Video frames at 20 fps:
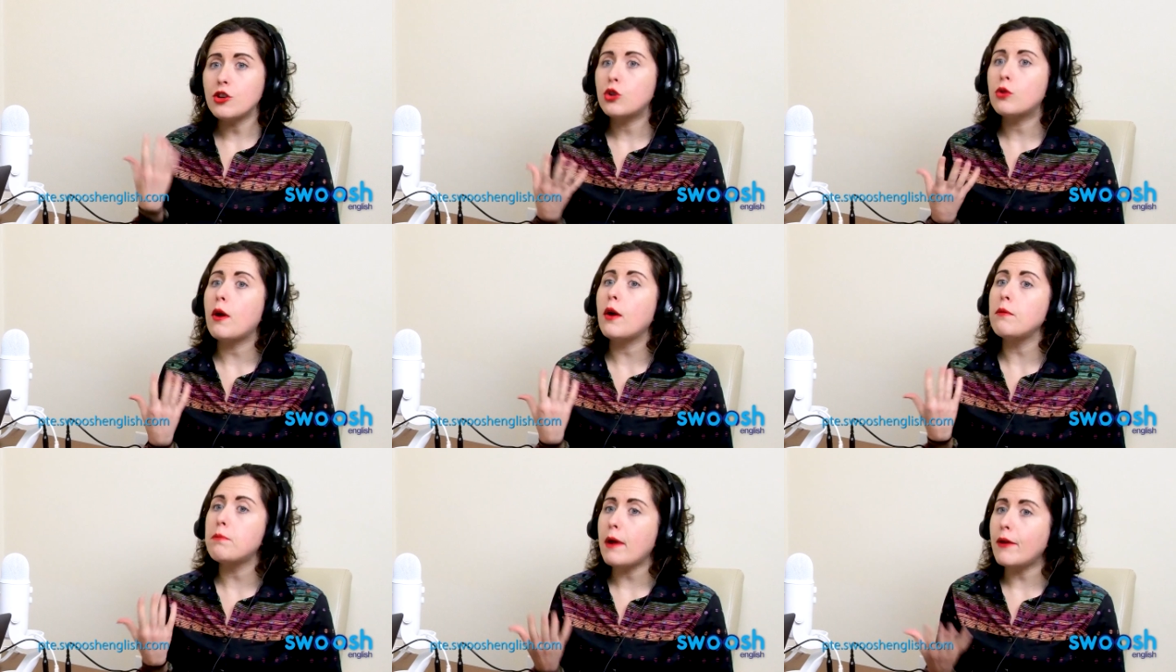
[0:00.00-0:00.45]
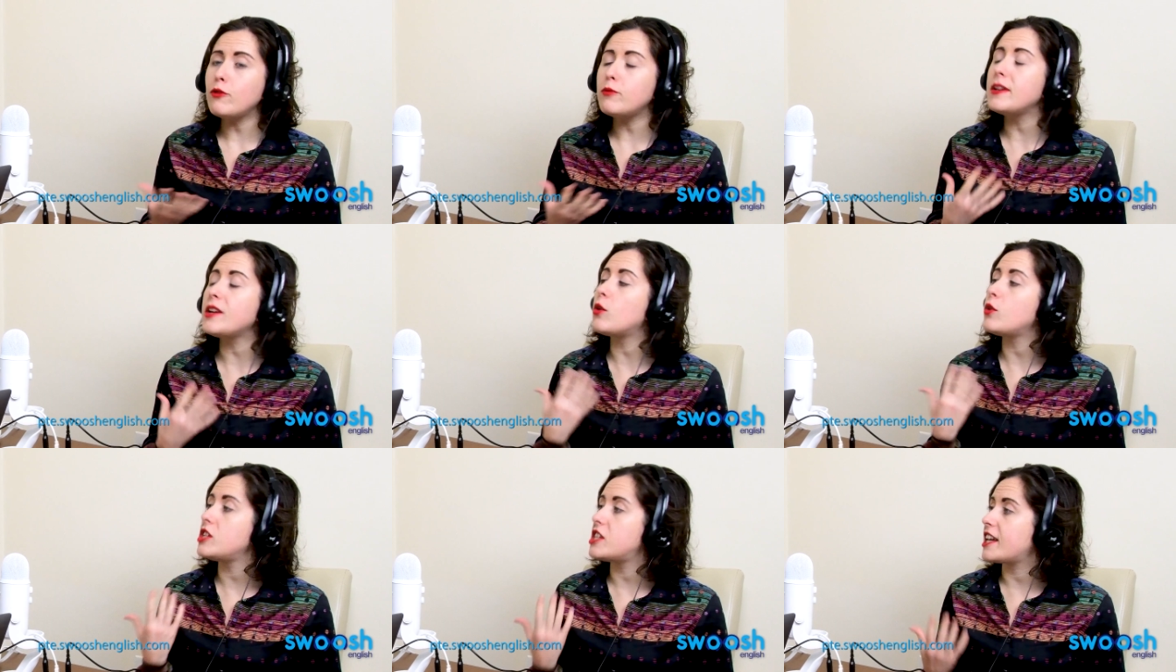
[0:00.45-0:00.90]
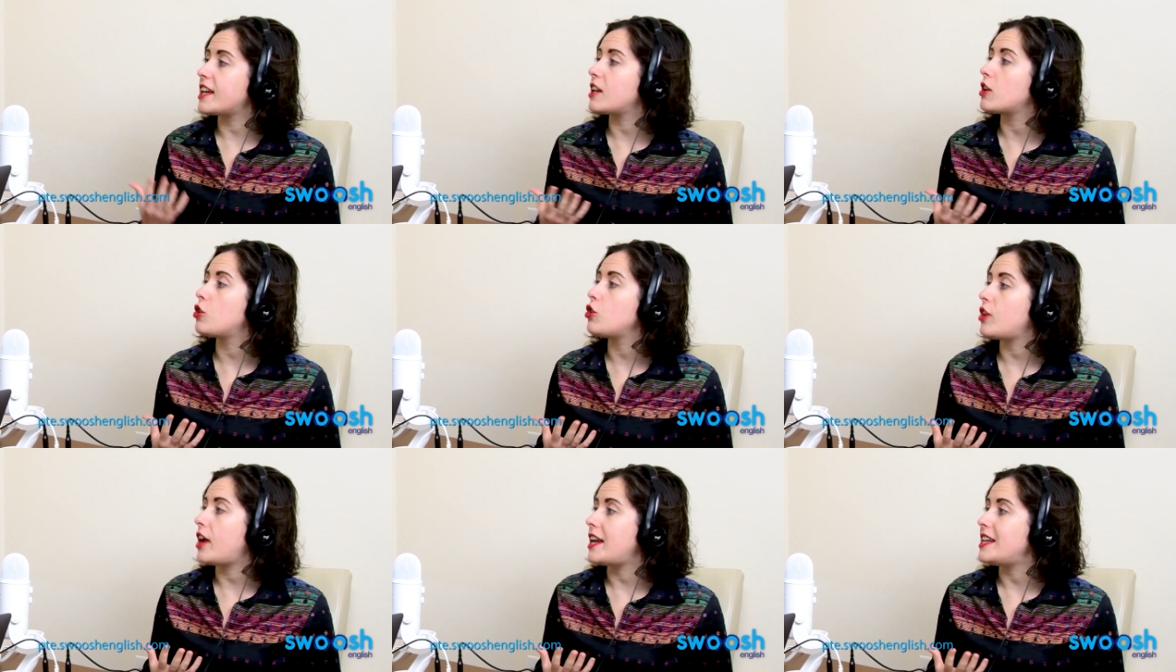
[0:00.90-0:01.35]
you're probably going to get
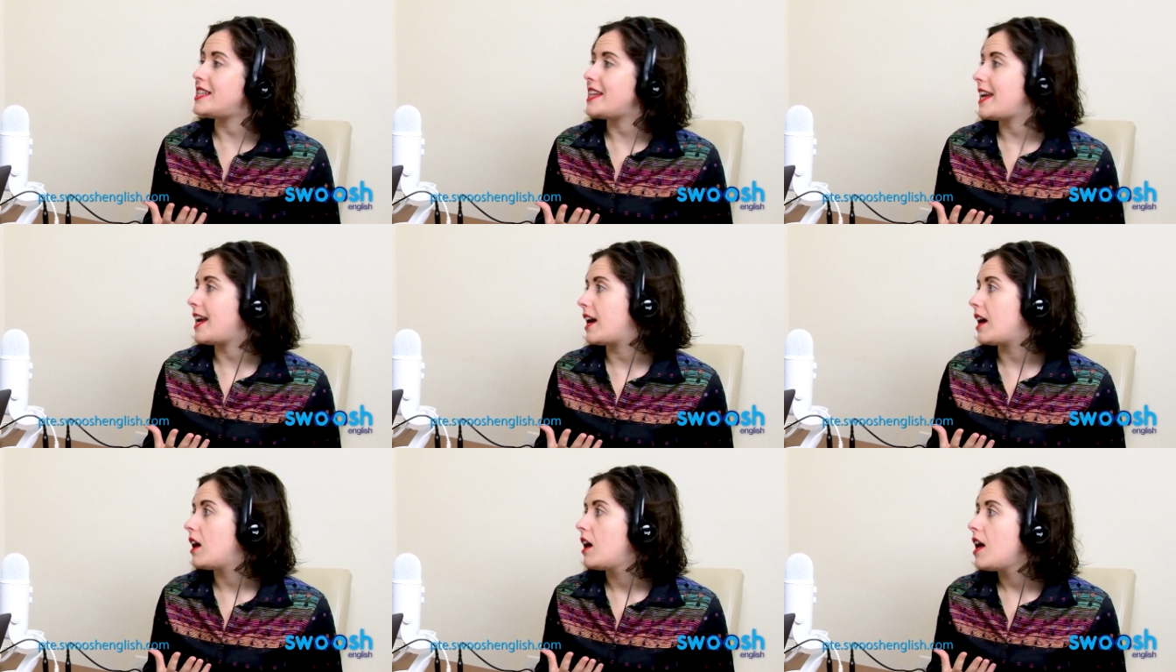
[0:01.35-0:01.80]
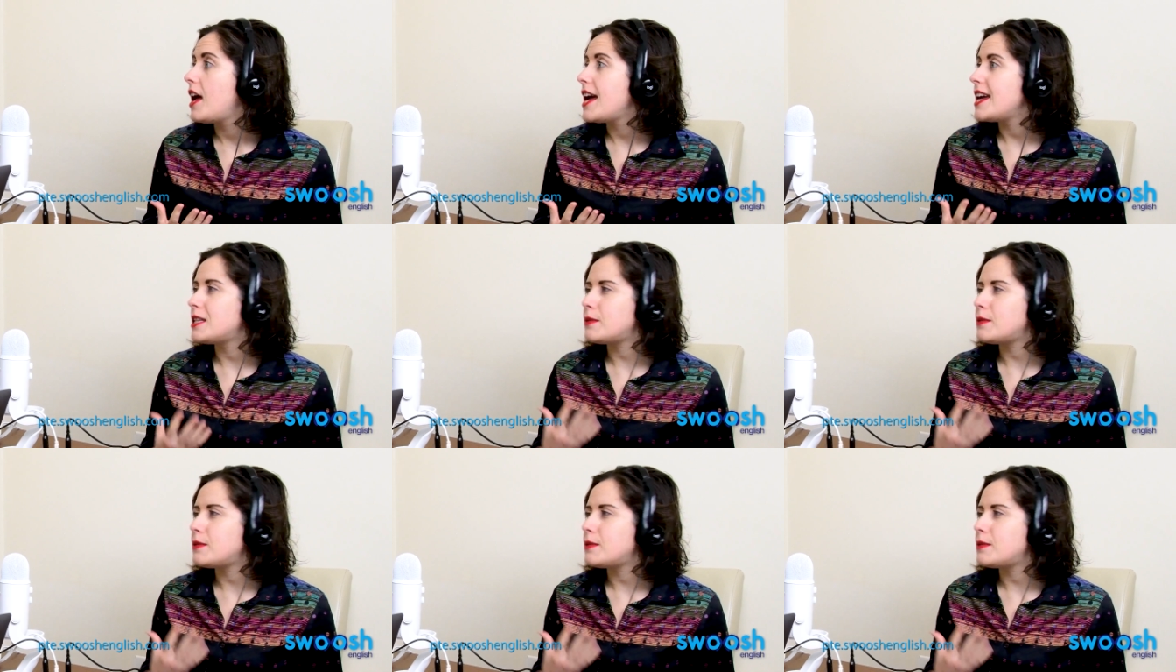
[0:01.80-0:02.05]
a good idea,